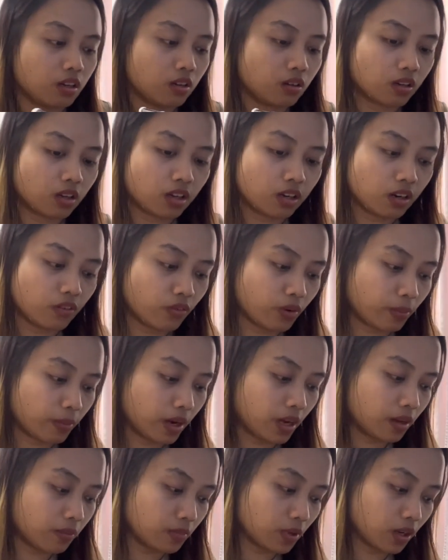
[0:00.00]
Okay, never
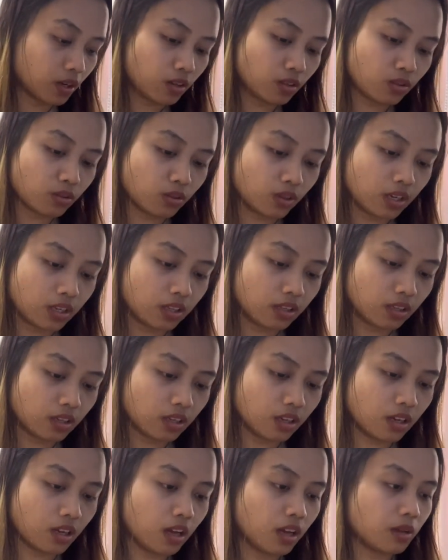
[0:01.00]
mind, I'm not gonna do
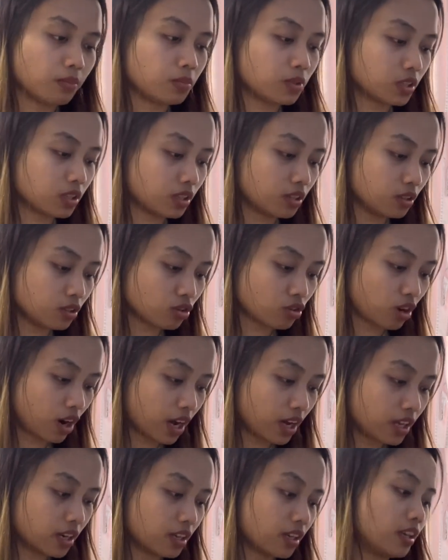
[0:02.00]
anything. I'm just gonna try
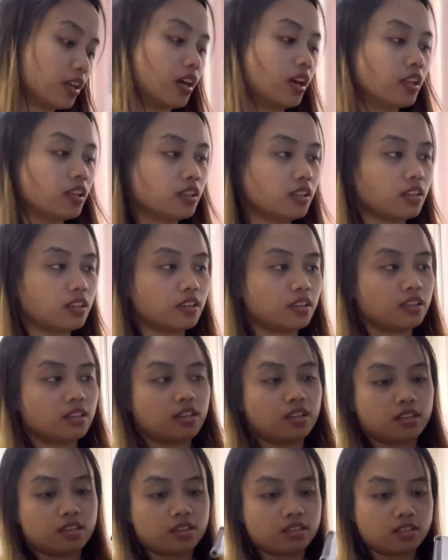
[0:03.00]
it again
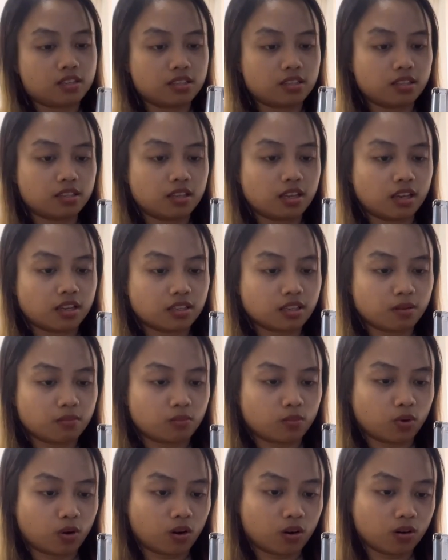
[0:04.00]
just in case I'm
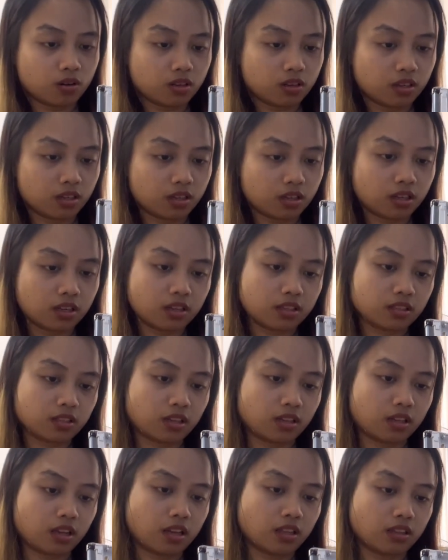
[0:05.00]
wrong. Because
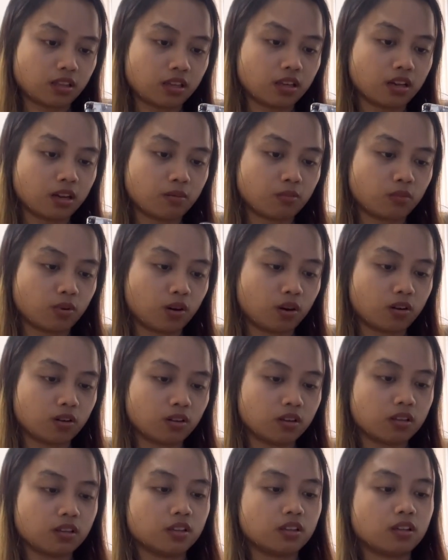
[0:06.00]
I think I'm wrong.
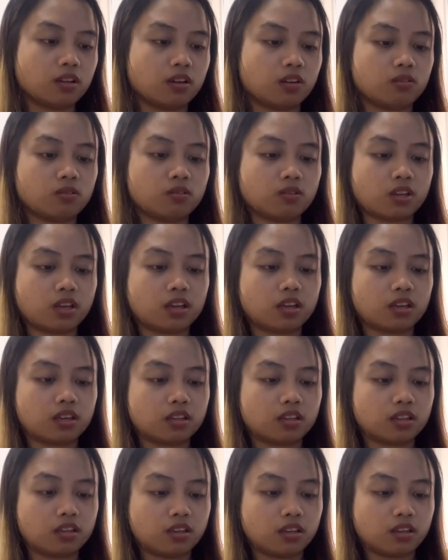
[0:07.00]
Oh, okay.
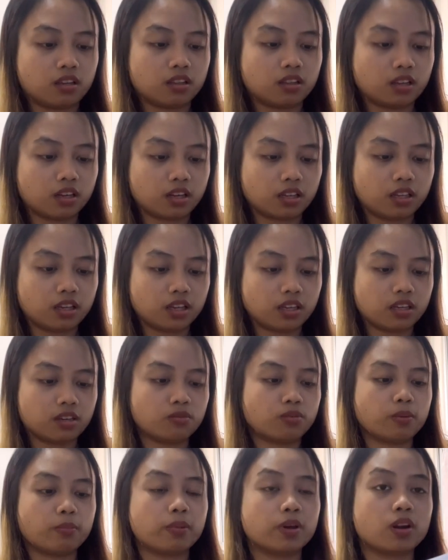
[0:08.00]
Luckily, I didn't
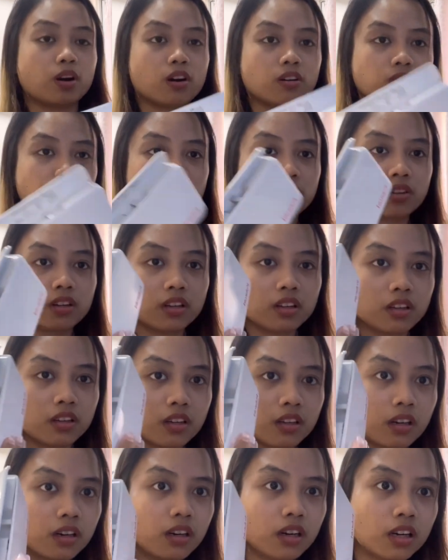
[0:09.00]
rip it off.
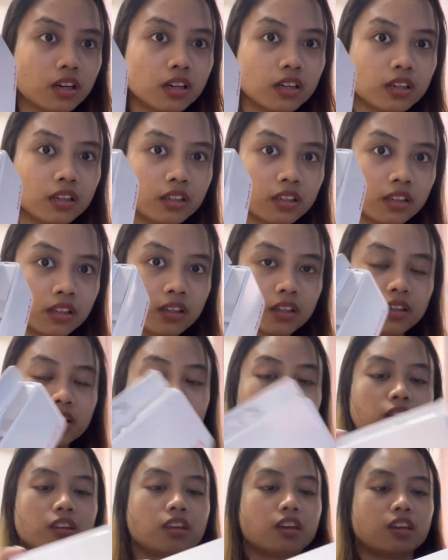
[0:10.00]
Oh,
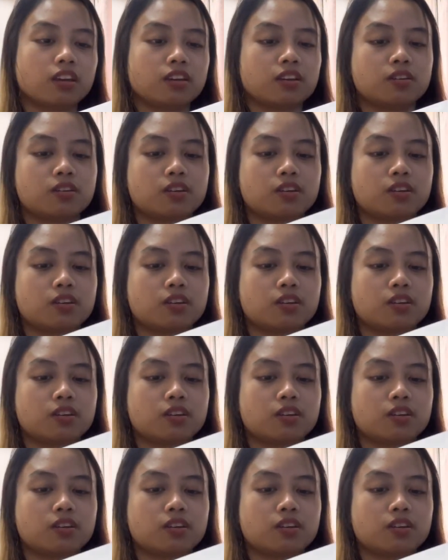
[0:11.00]
okay.